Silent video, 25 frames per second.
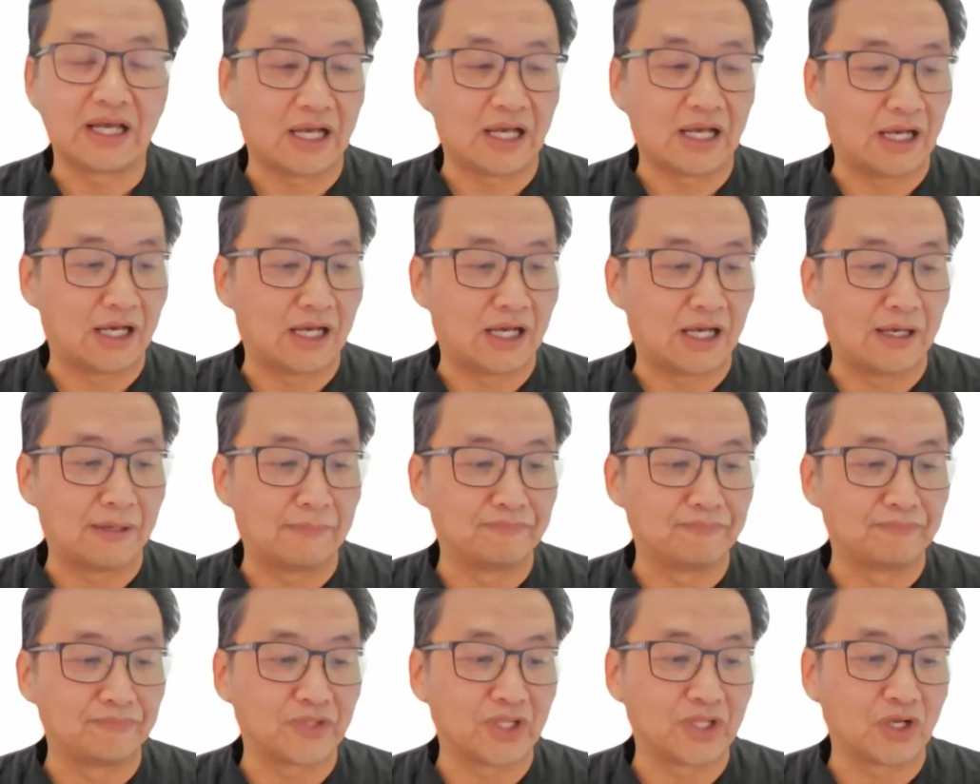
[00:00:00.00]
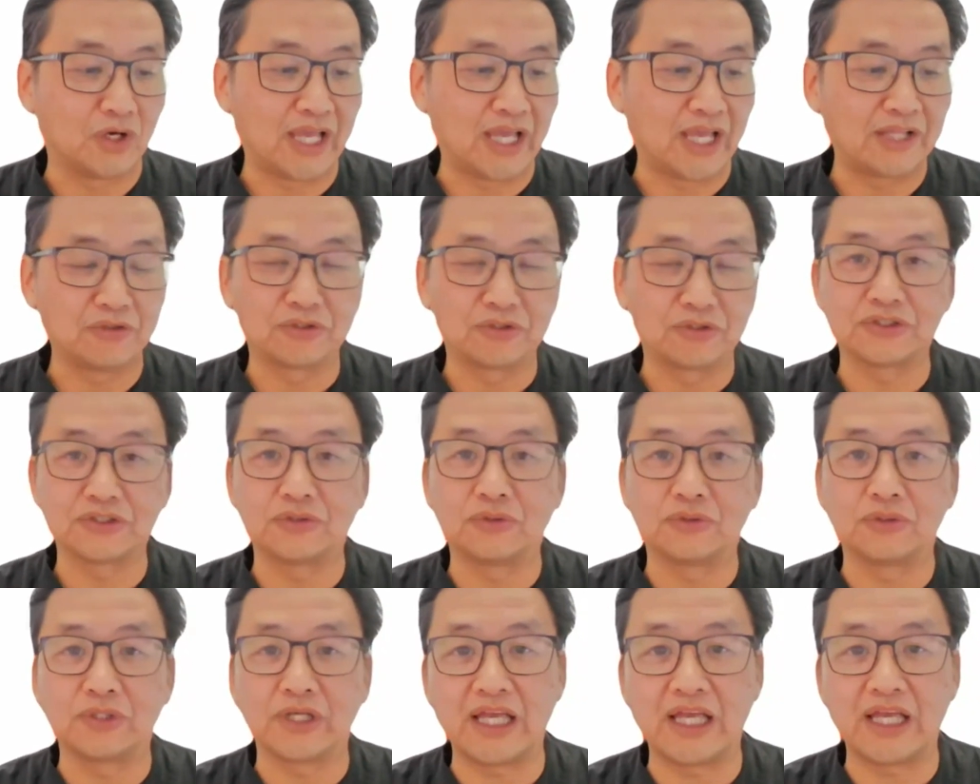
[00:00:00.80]
And
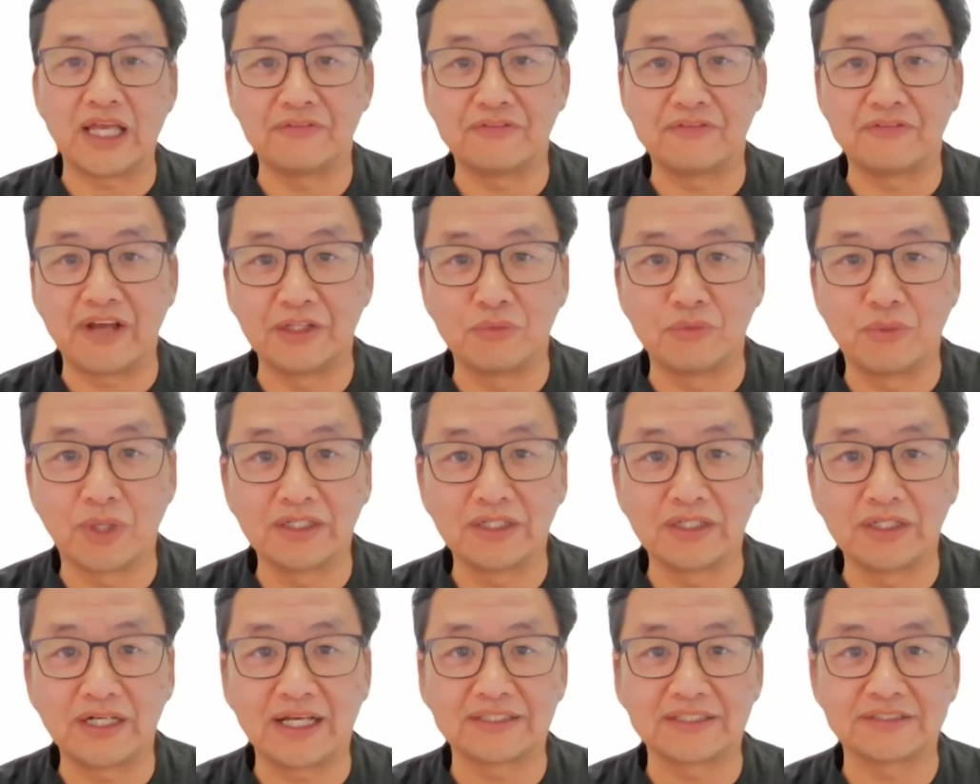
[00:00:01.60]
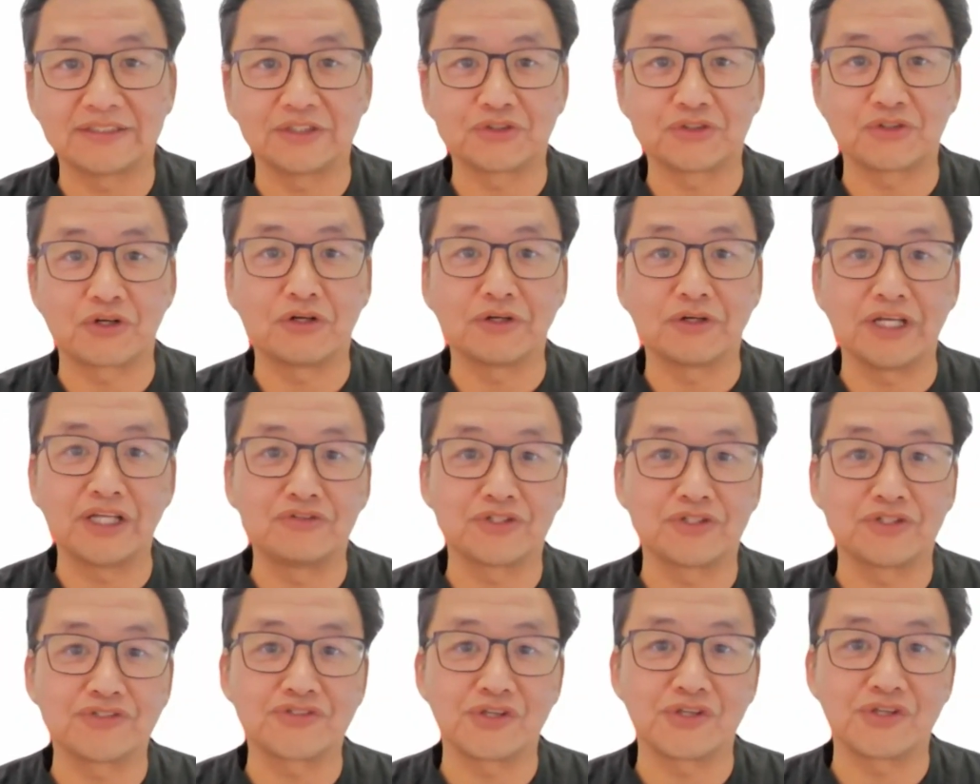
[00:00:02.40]
also, if anyone has a strong
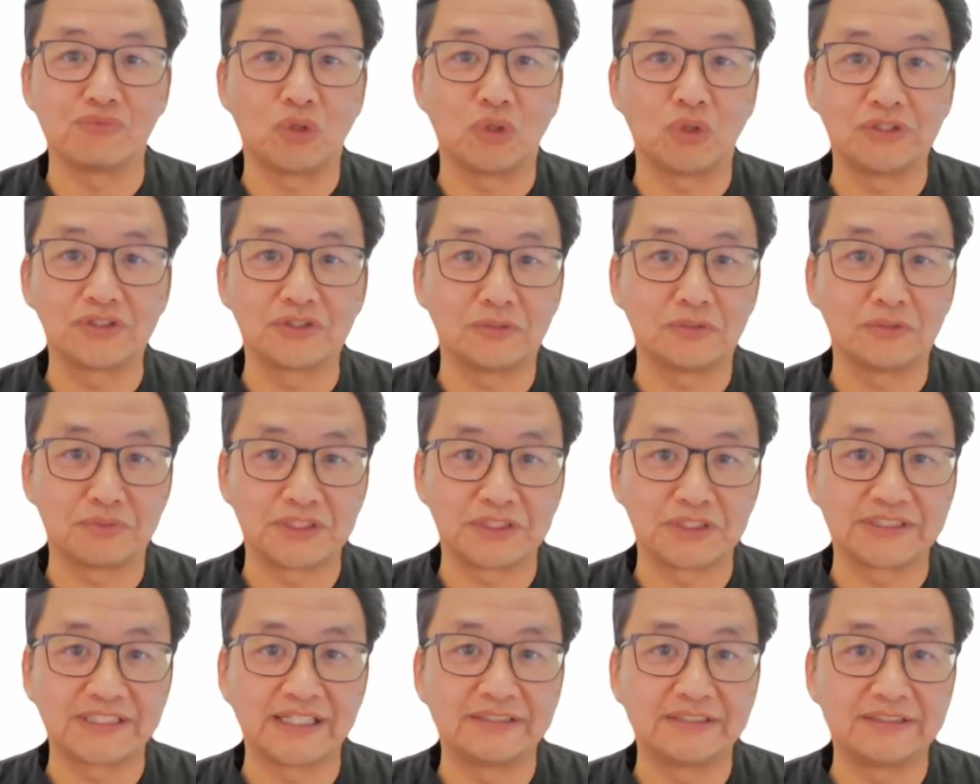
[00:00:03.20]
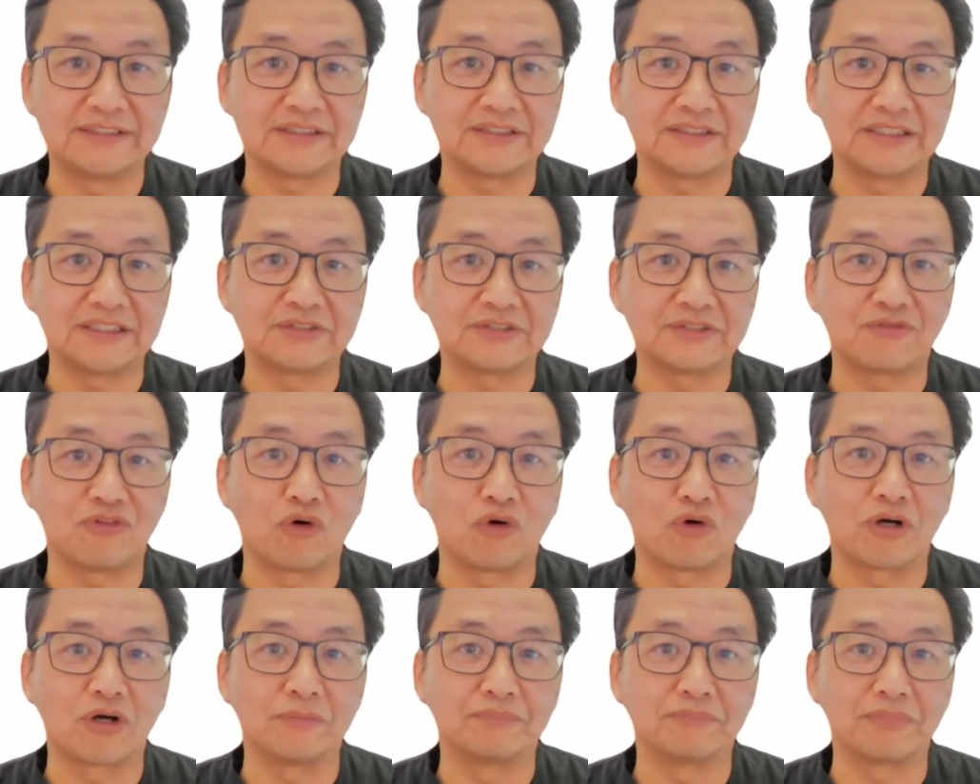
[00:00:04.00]
interest and wants to present in this
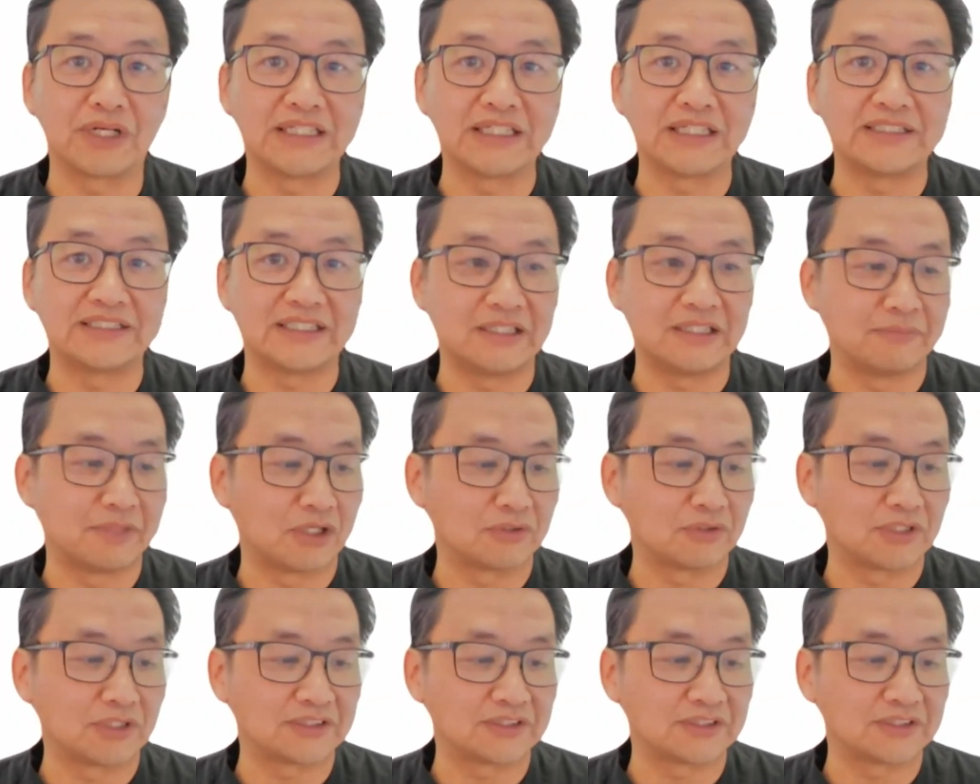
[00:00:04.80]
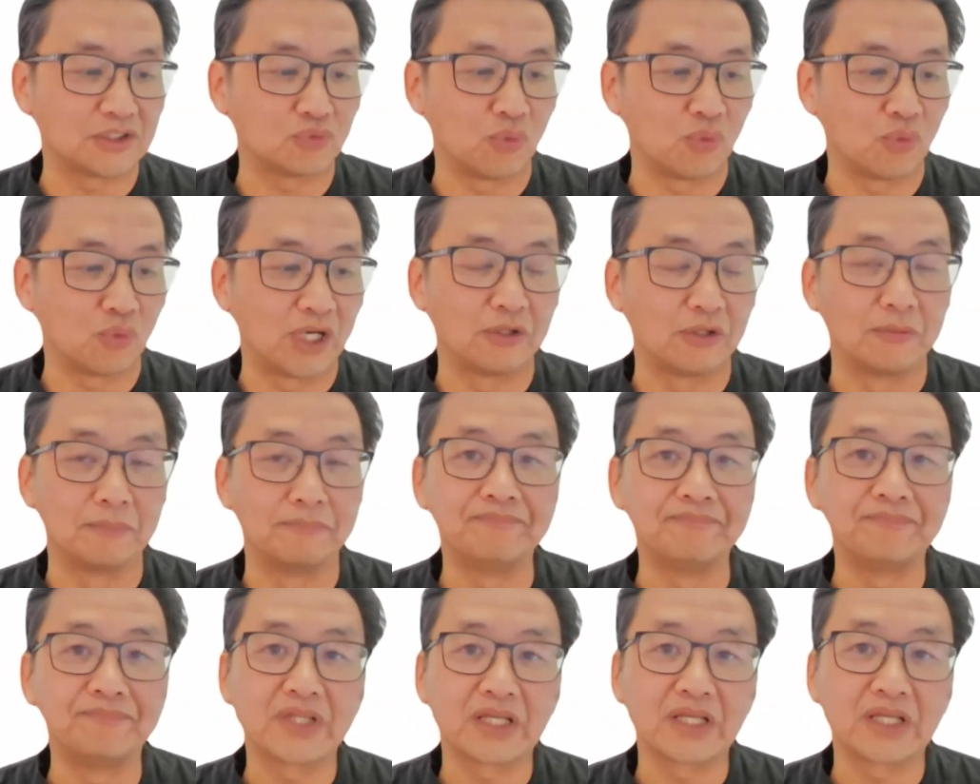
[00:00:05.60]
forum, please email us as well.